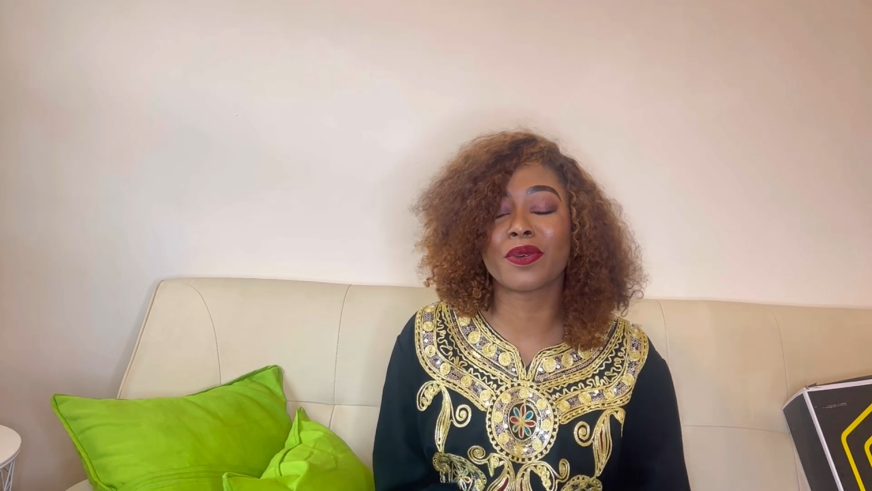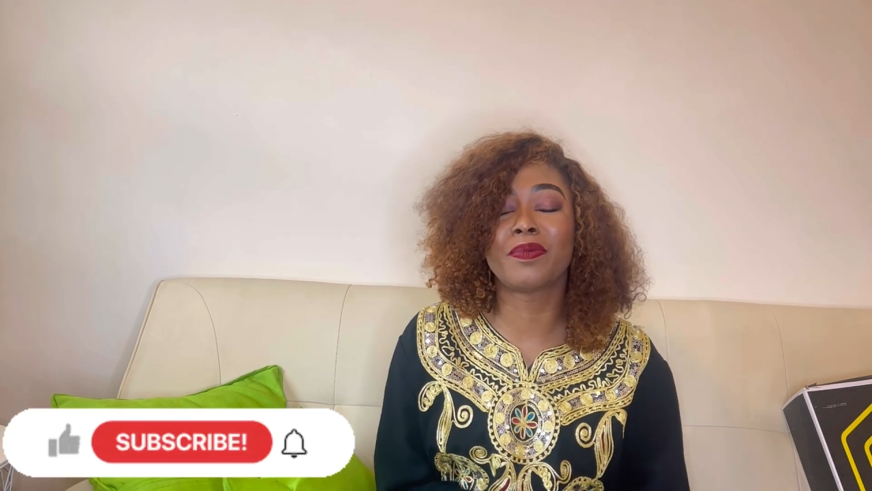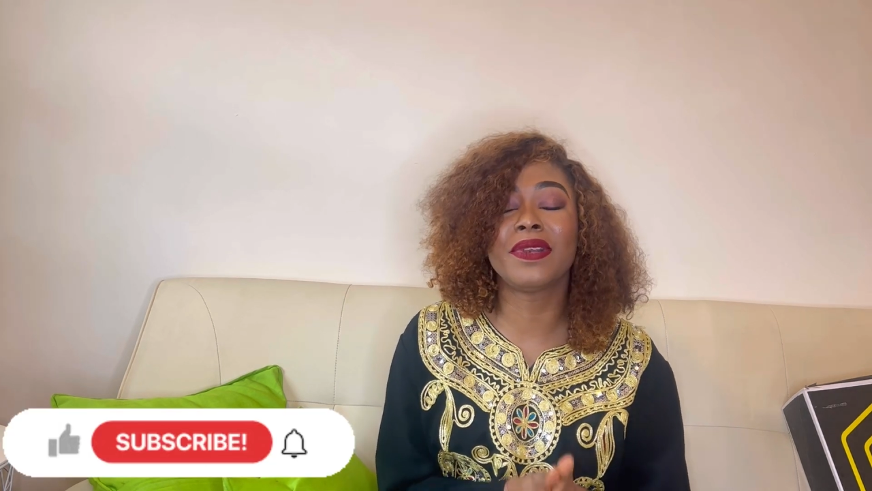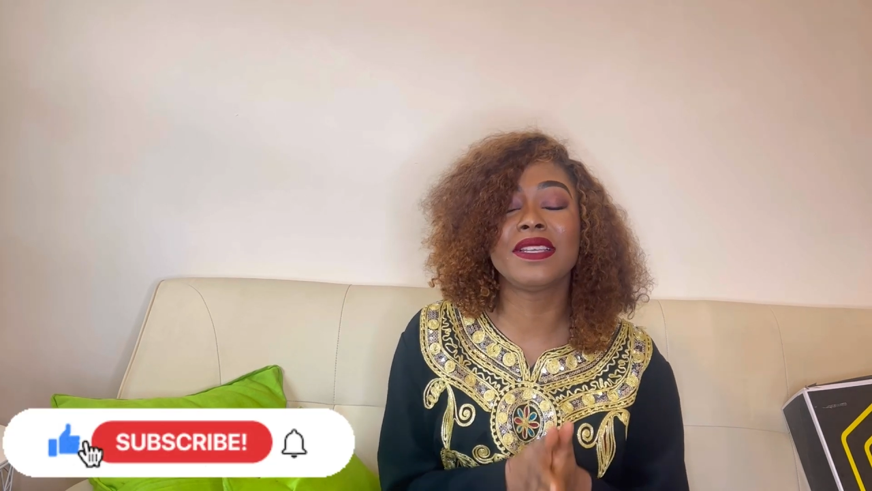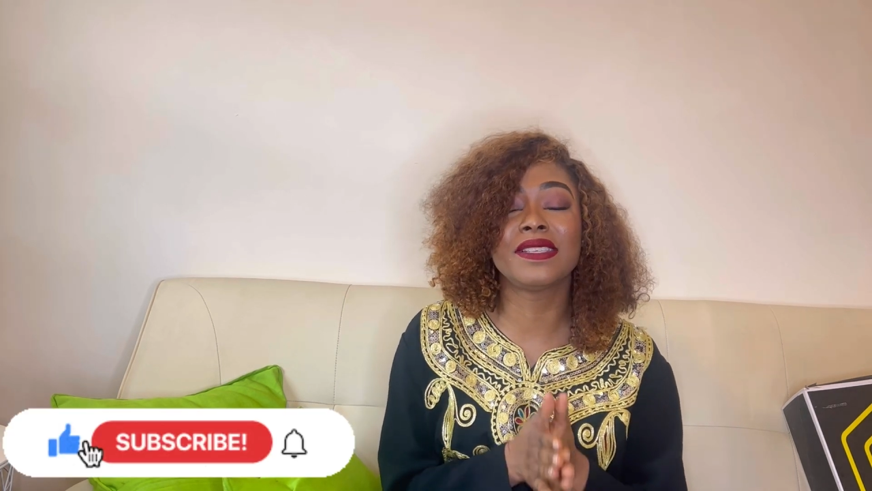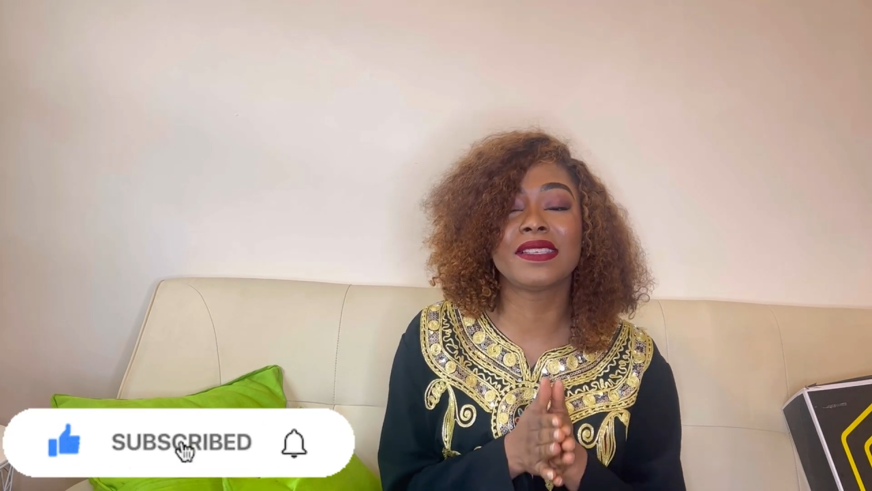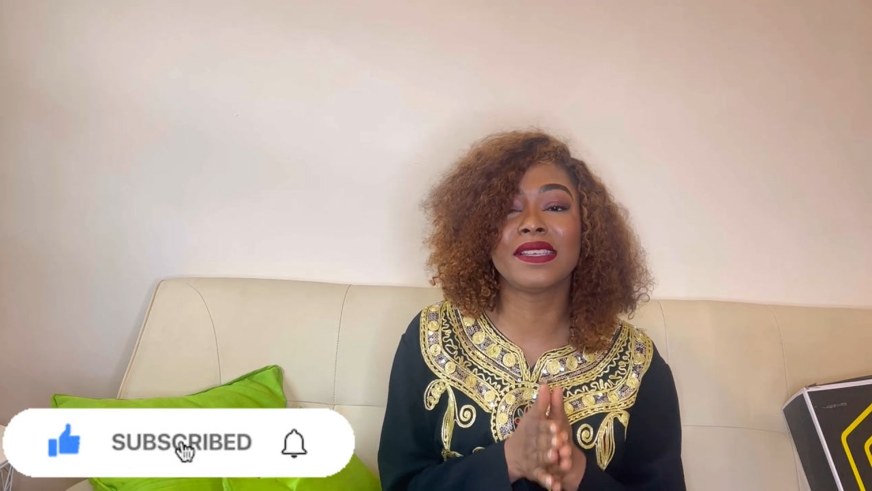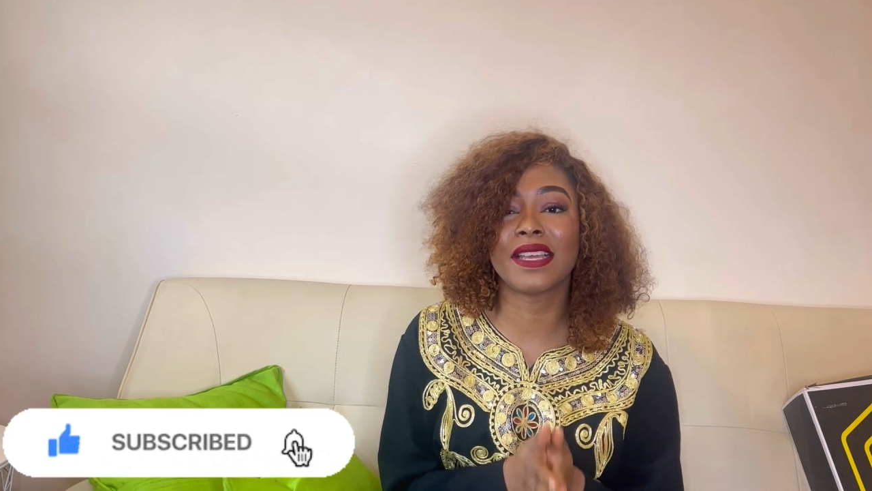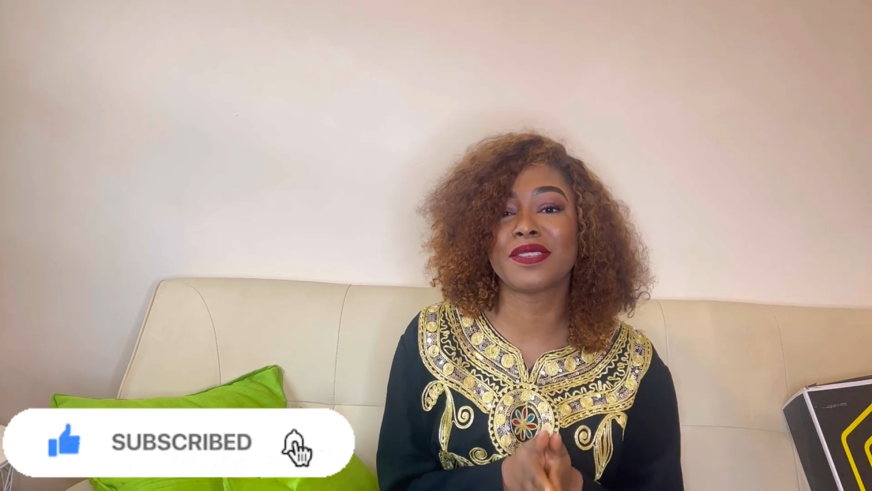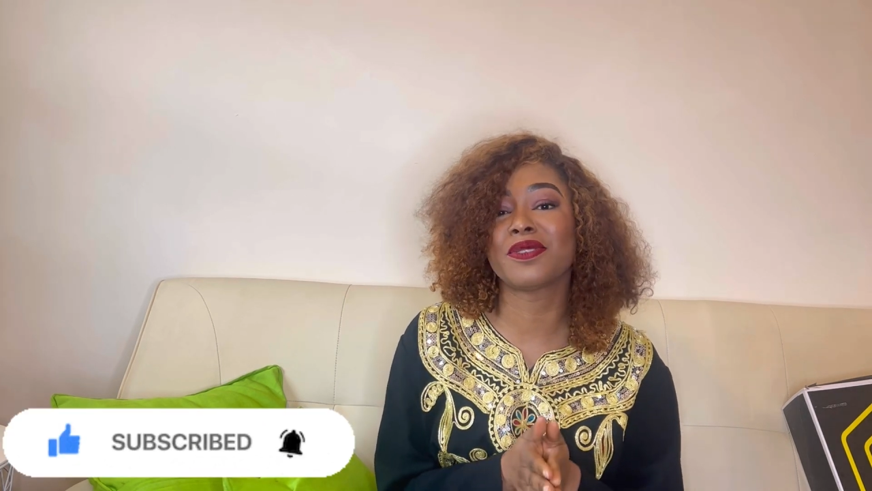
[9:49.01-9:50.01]
please
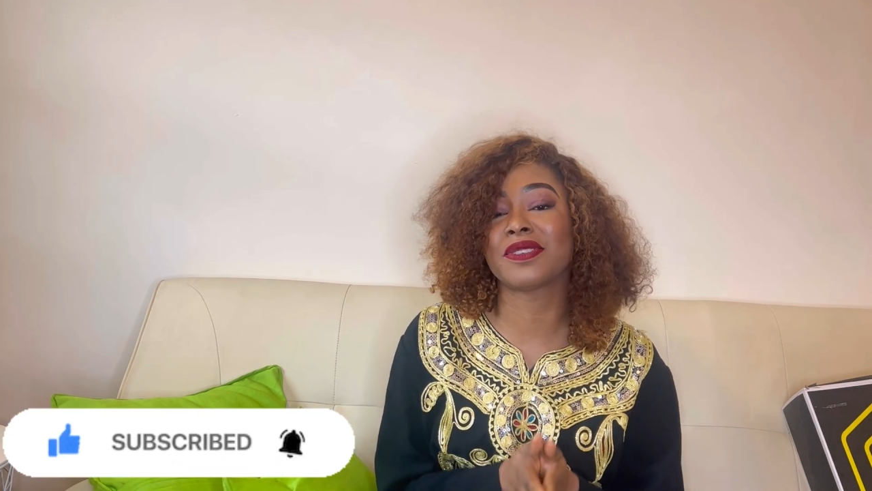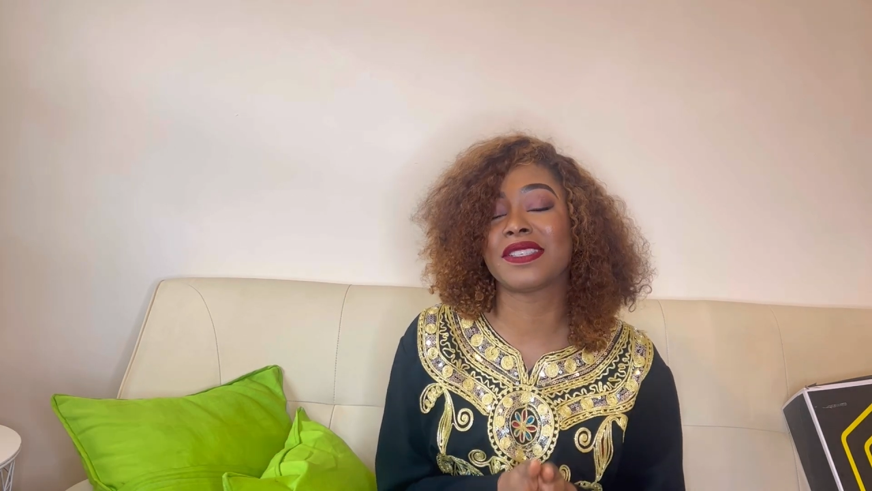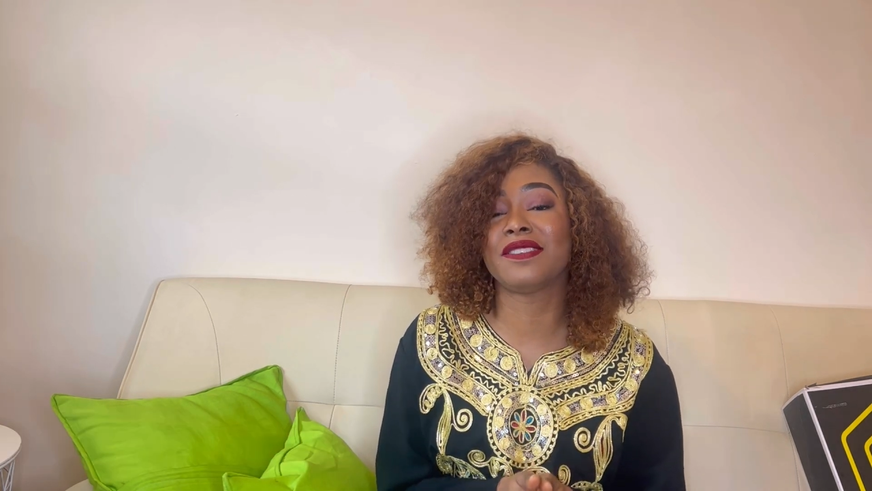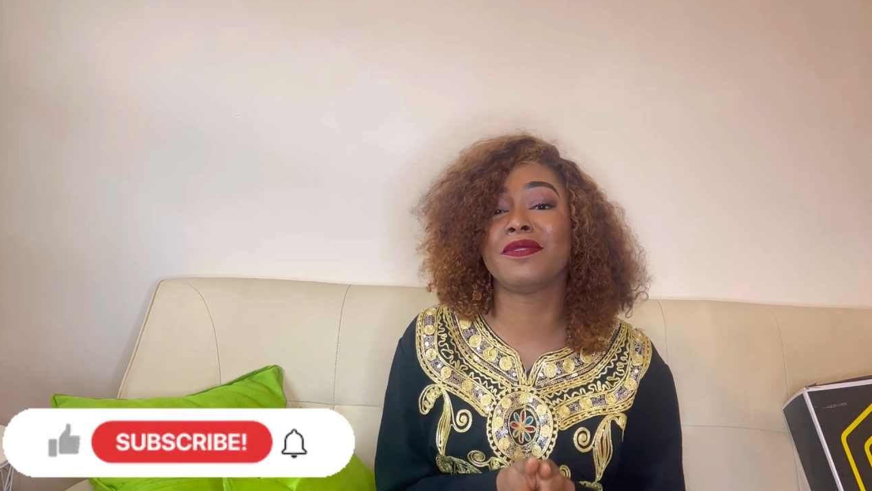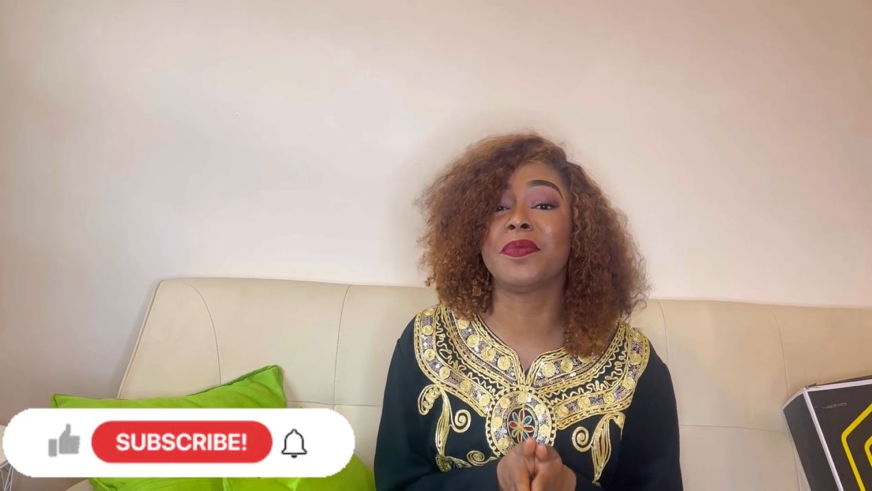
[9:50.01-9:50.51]
let your CV